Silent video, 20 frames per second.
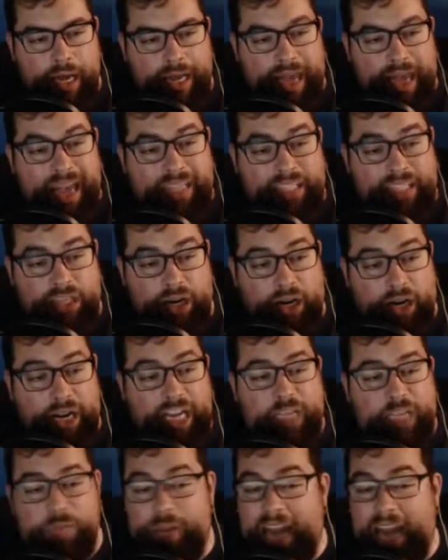Yes, sir,
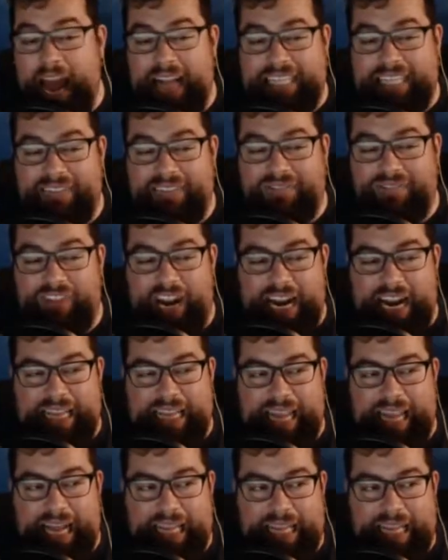he's been acting funny
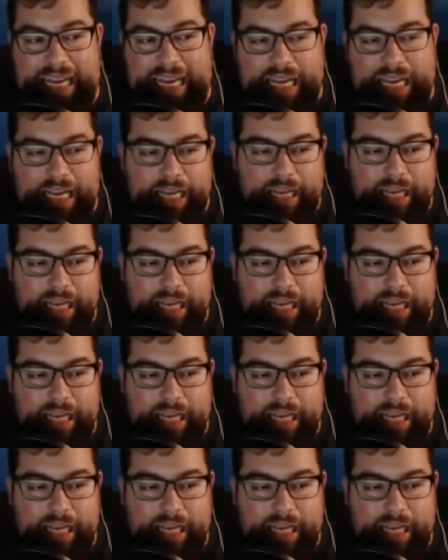lately.